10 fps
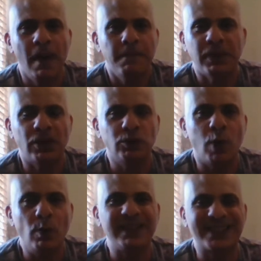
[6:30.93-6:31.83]
Because
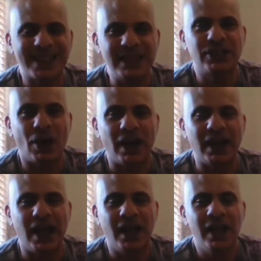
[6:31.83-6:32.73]
when we've seen
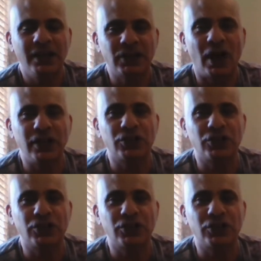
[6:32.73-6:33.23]
Tyler's